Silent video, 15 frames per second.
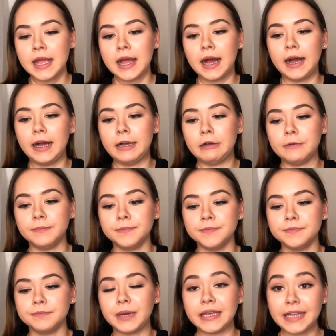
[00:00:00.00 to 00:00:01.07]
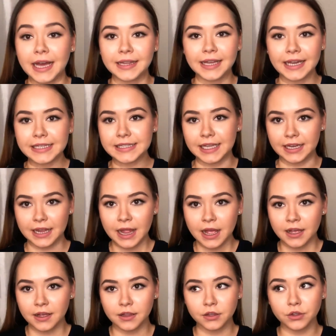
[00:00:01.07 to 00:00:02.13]
But yeah, like I said,
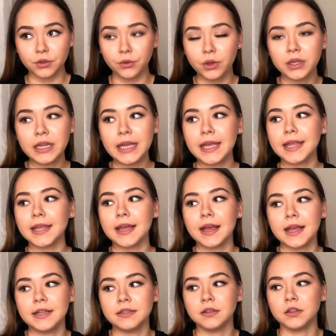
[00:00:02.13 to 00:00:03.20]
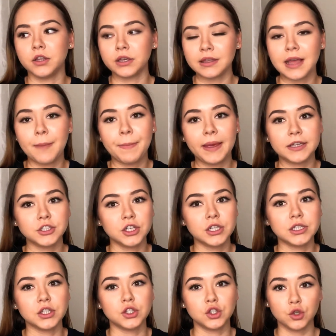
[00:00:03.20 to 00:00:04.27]
Googling and looking at
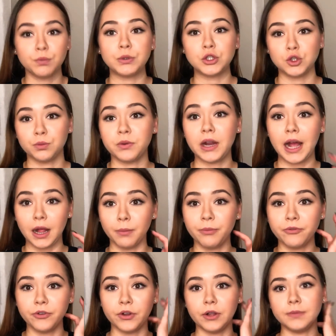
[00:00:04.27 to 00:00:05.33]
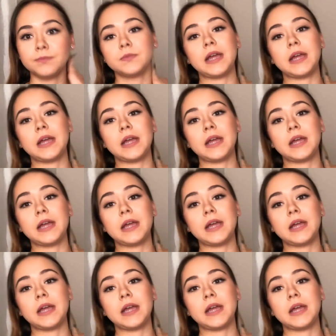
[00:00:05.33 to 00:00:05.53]
pictures is super, super helpful.